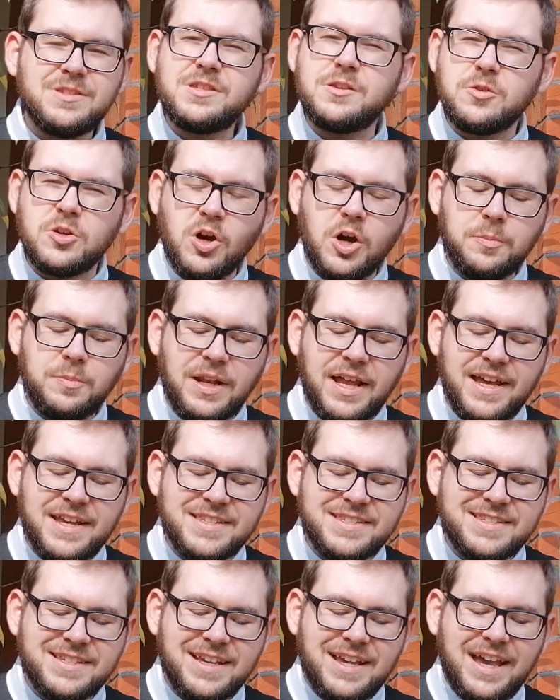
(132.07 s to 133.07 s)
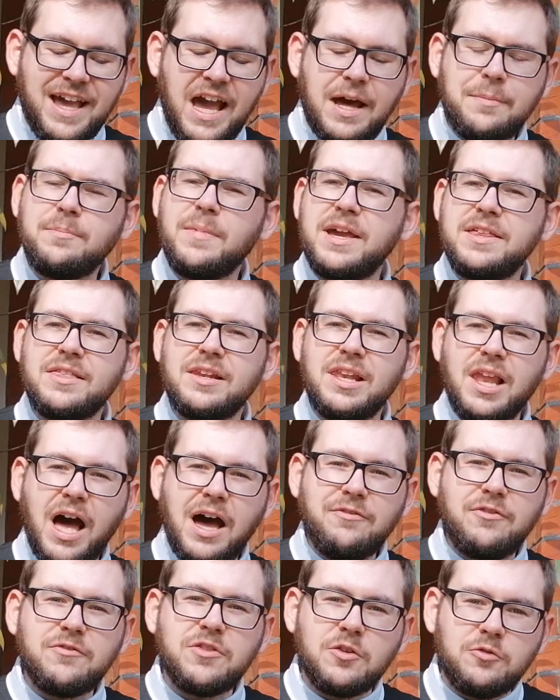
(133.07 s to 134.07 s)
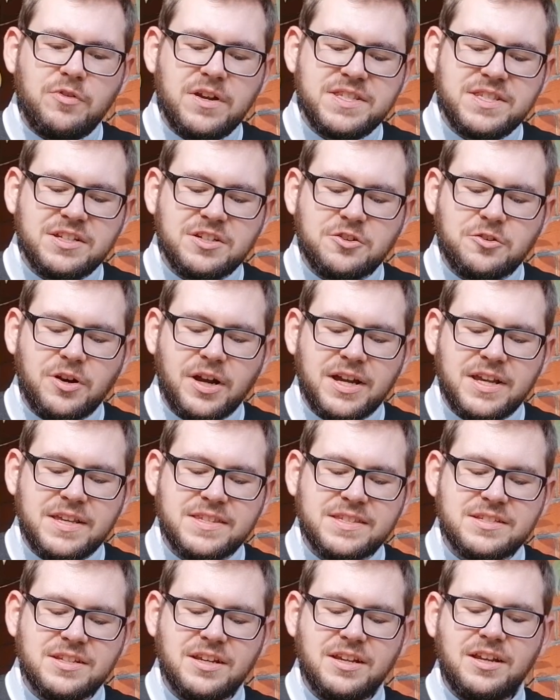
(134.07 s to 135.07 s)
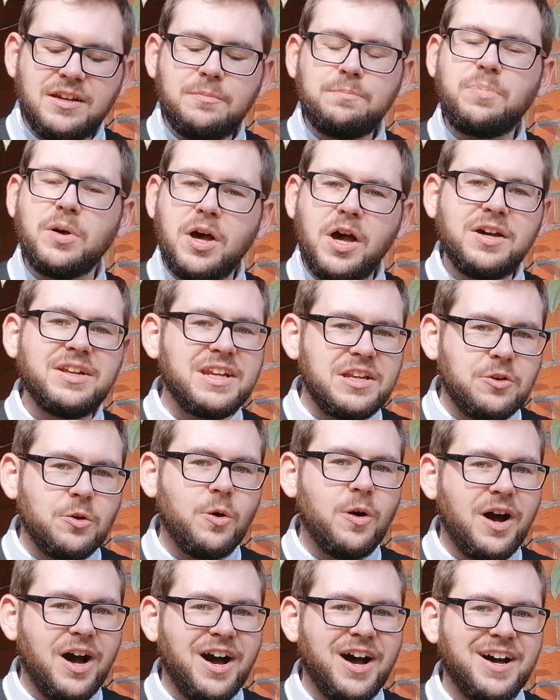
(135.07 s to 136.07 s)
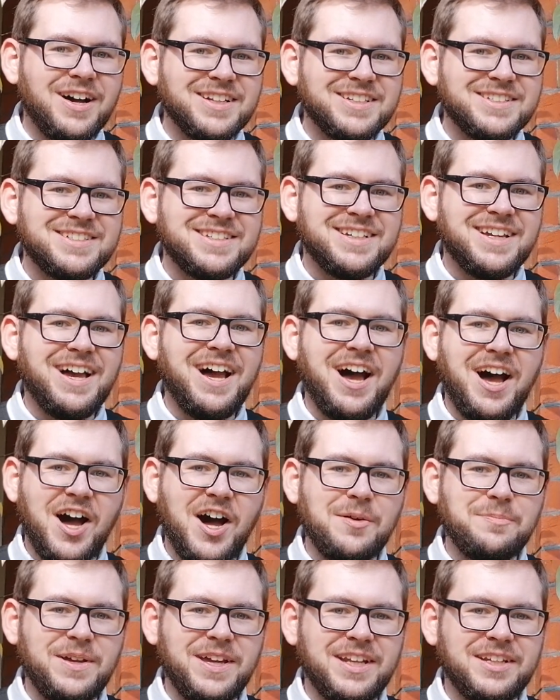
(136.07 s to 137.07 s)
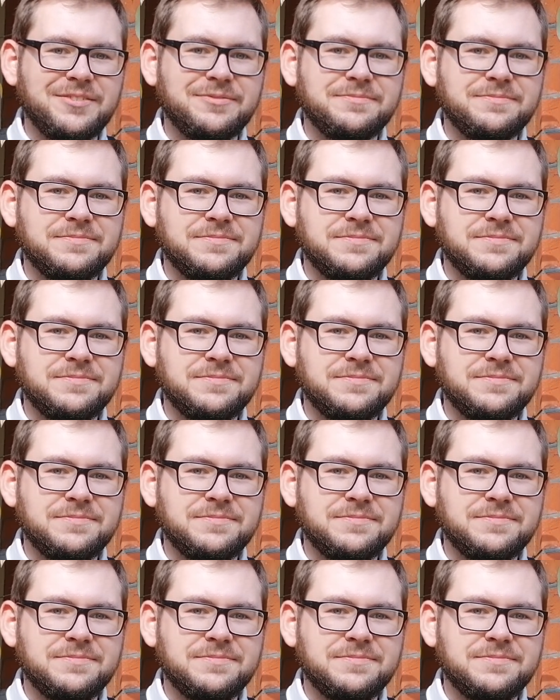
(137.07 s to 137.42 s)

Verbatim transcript: So God bless, and may the love of the risen Christ burn in your heart. Amen.